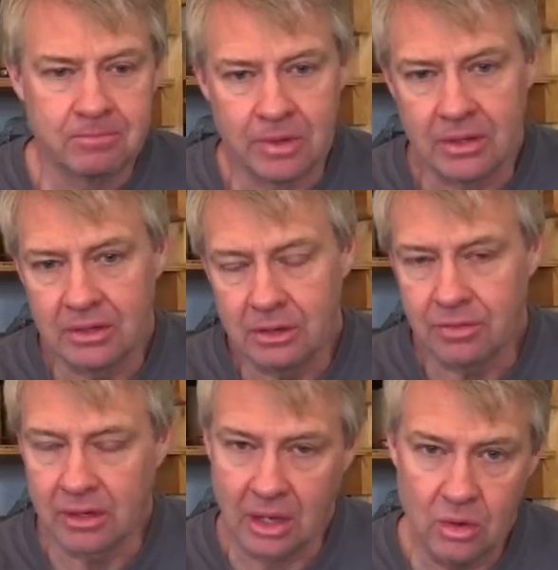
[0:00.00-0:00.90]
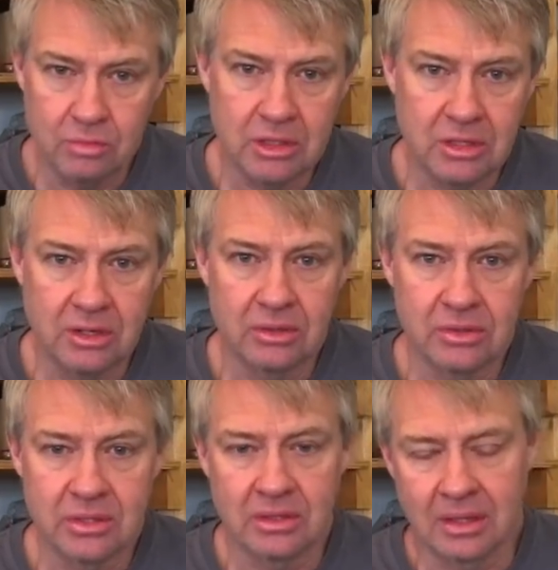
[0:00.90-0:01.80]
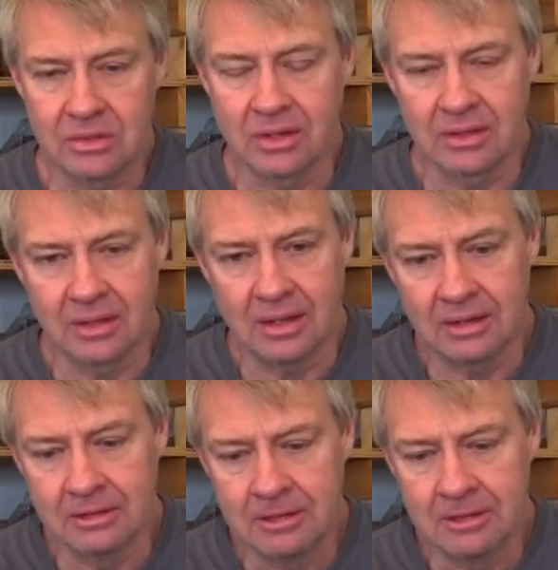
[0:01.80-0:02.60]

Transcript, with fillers: uh, different cone materials and things like that.